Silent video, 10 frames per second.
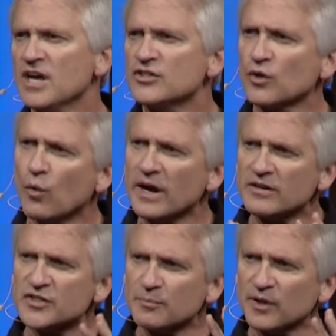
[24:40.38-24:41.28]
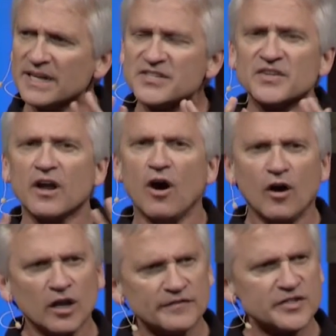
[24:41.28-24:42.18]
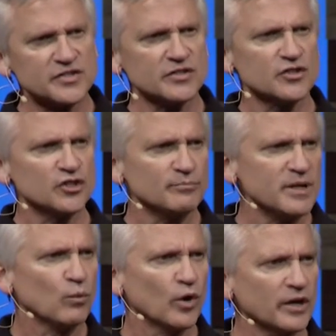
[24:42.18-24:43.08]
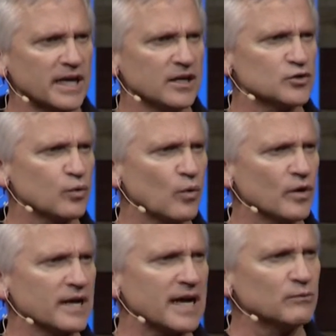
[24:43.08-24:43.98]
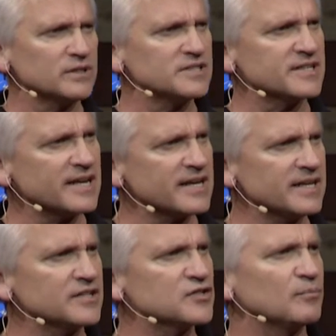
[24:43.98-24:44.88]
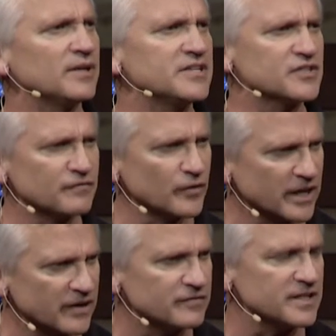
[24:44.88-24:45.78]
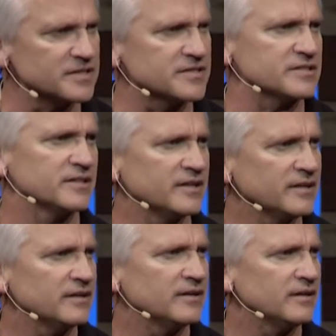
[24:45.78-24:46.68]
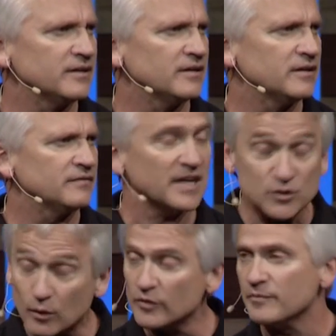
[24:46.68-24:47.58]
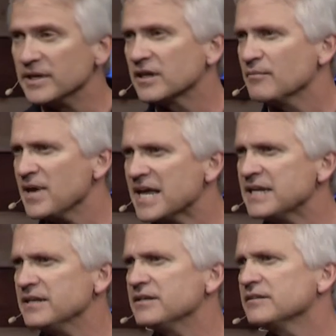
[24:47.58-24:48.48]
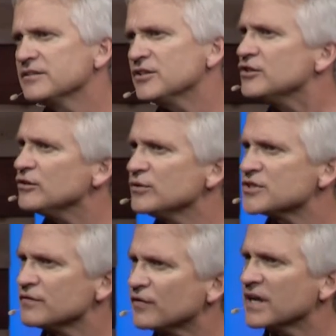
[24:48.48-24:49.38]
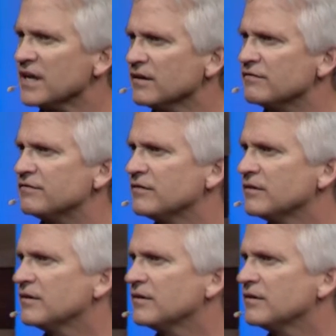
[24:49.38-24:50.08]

So, where is the place that all of us should be working toward? I would say it is the place of forgiveness. That's what we've been commanded to do is to forgive.